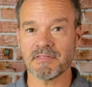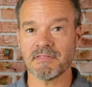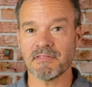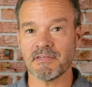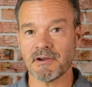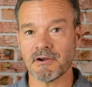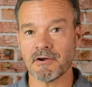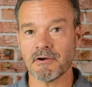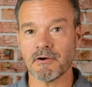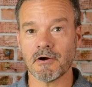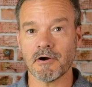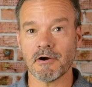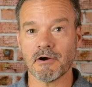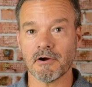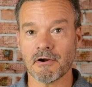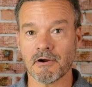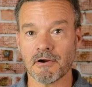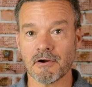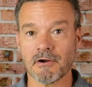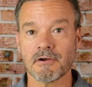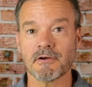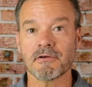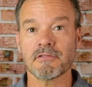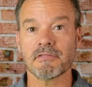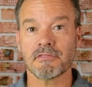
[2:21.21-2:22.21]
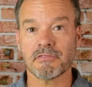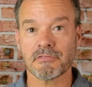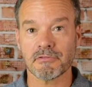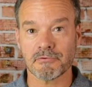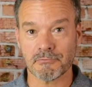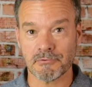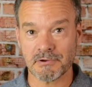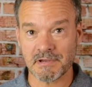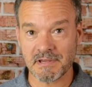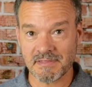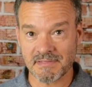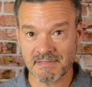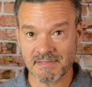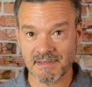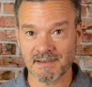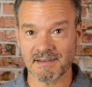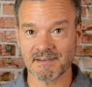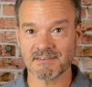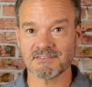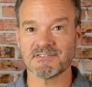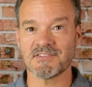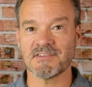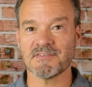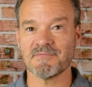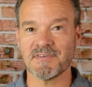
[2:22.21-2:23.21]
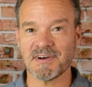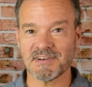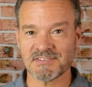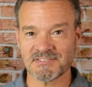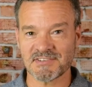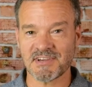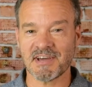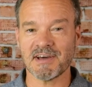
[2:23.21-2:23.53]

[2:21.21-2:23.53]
there are 3 things that must